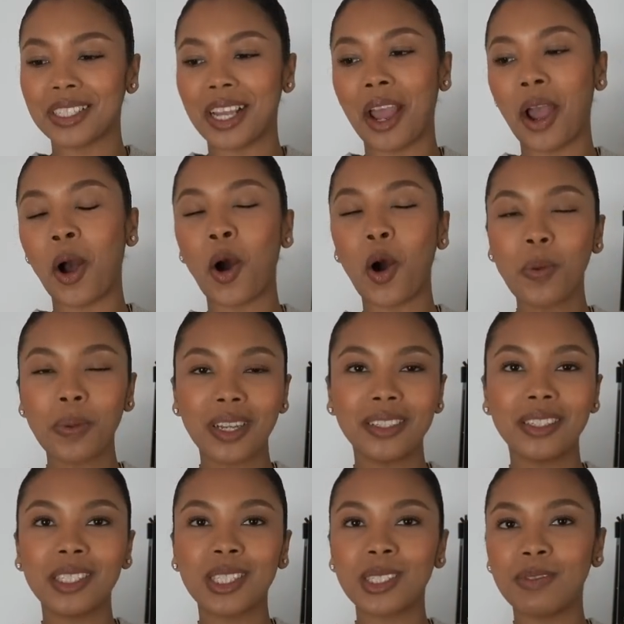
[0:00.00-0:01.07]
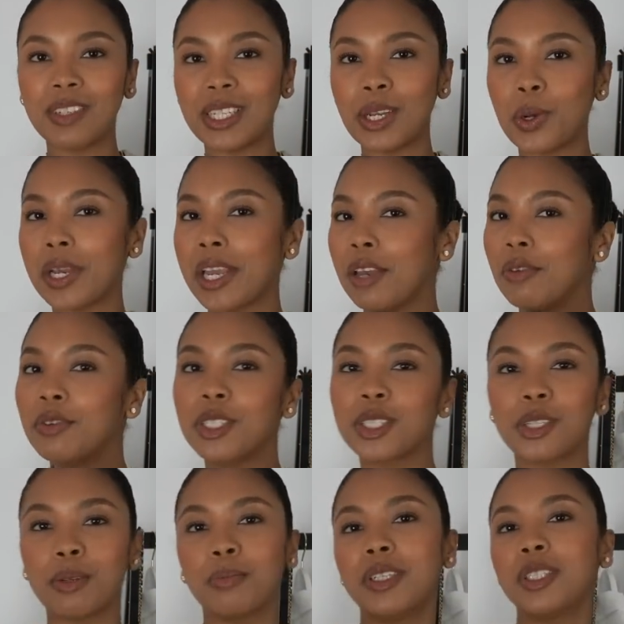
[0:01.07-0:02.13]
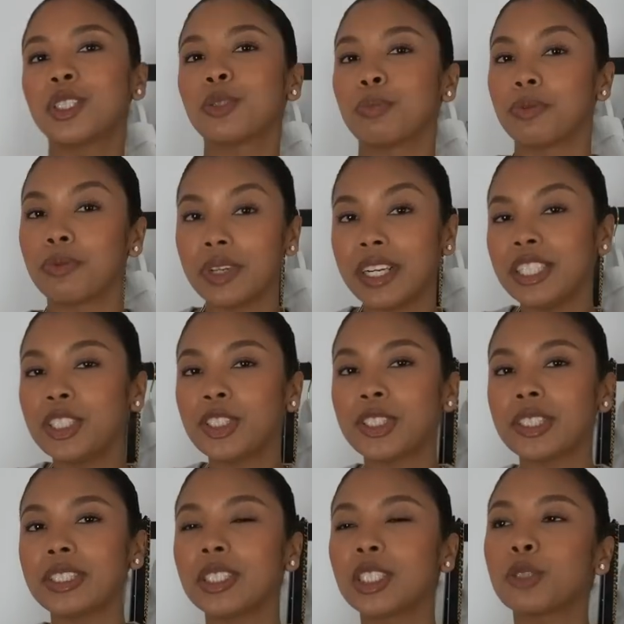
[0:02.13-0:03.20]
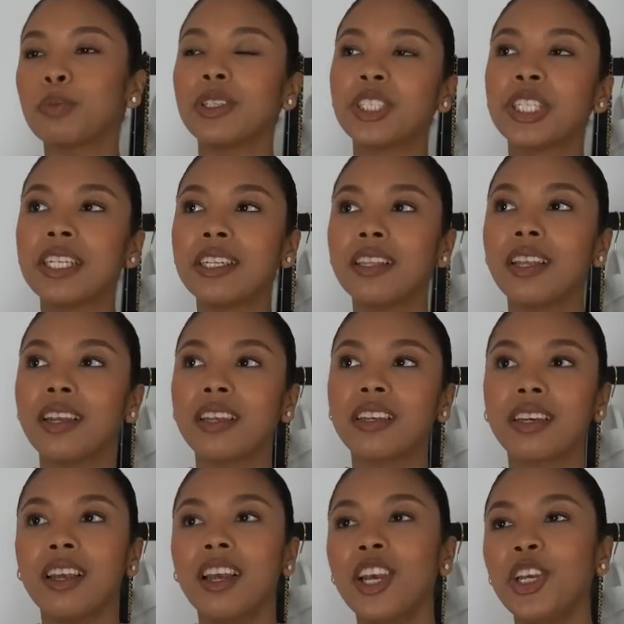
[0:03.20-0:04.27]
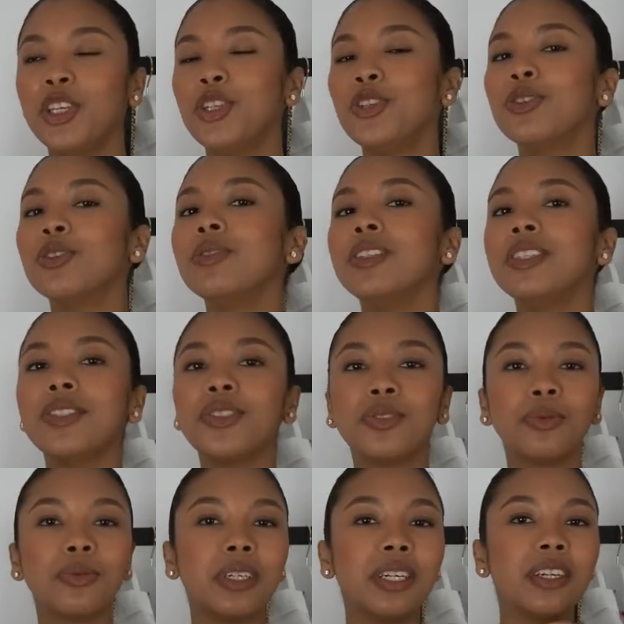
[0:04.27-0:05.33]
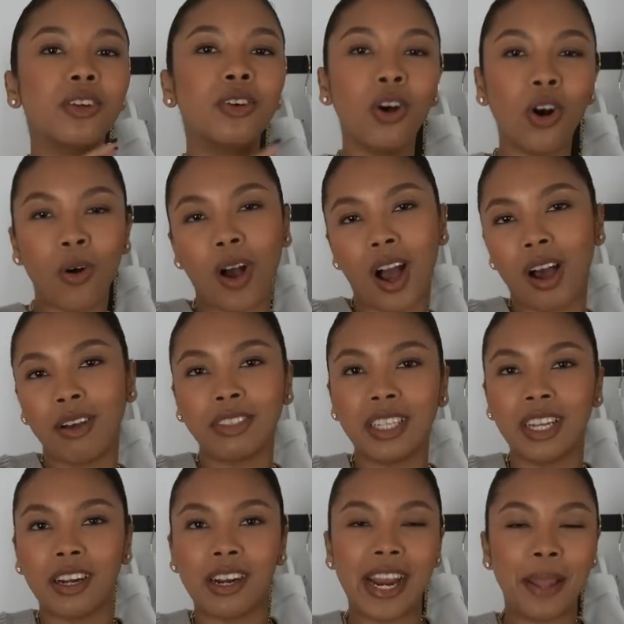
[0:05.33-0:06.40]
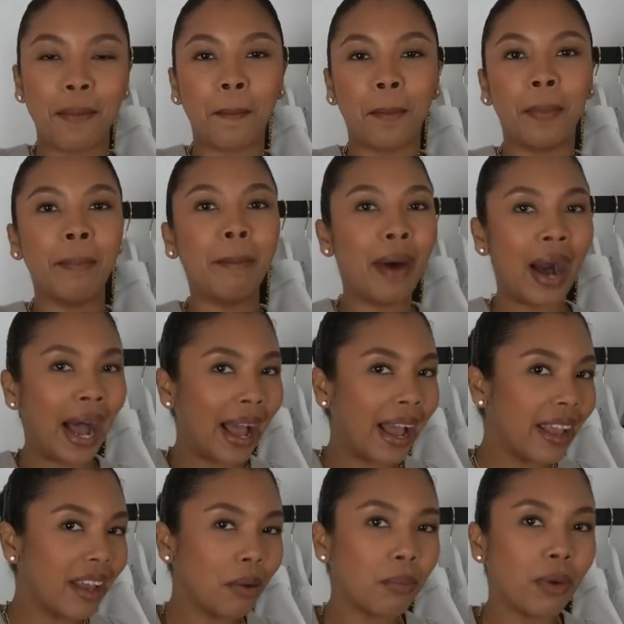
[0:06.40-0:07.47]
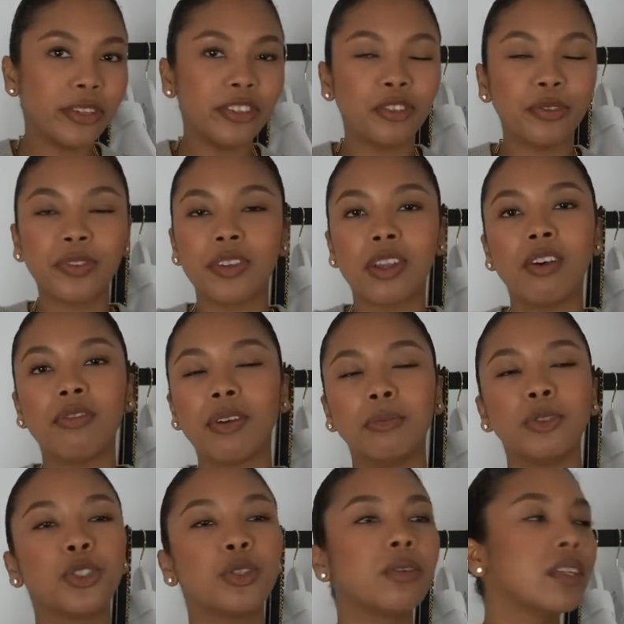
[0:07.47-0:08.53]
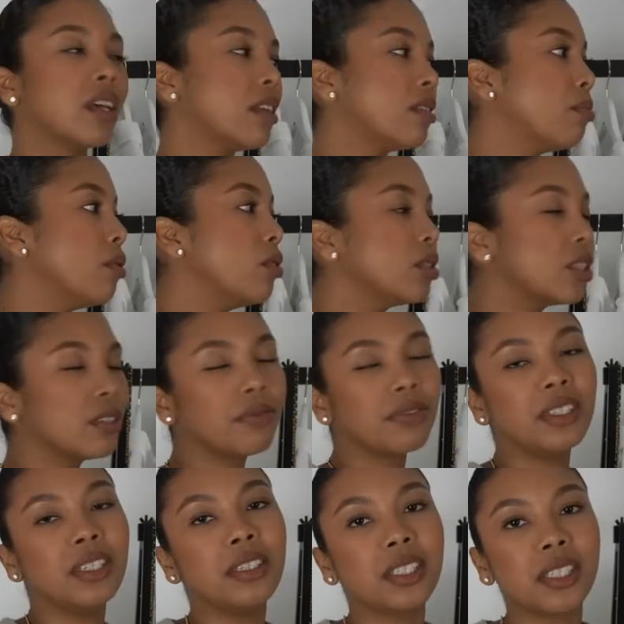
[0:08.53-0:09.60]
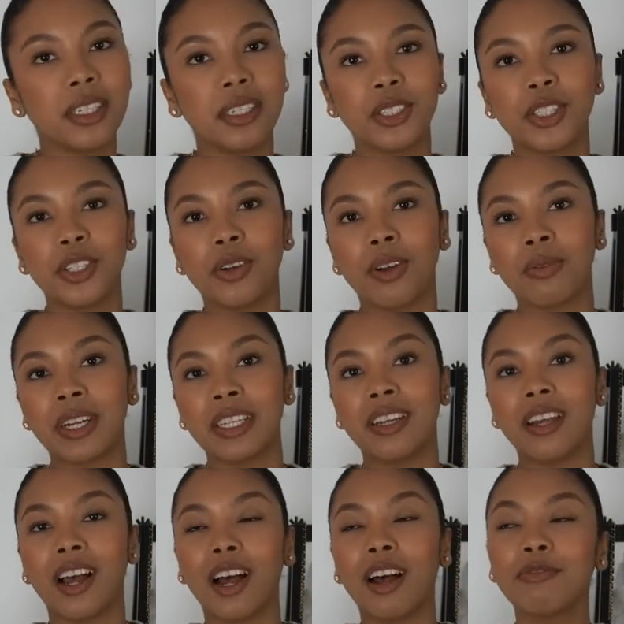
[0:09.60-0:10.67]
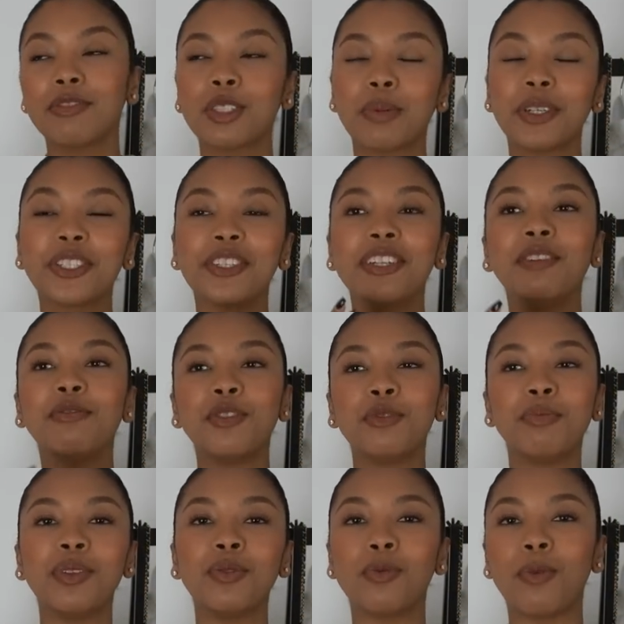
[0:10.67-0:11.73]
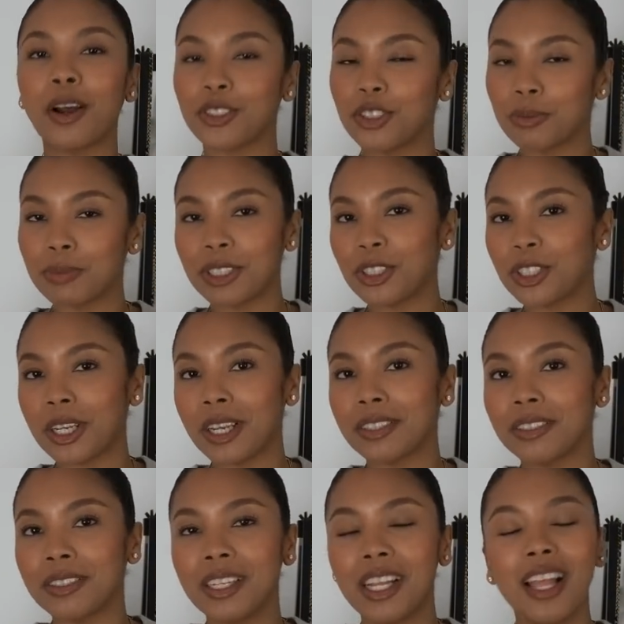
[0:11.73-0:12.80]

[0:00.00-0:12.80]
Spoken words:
I hope that this video gave you some inspiration, especially like you don't need to really go out there and buy a bunch of stuff. I'm sure that most of these things you already have, especially if you've been watching my channel.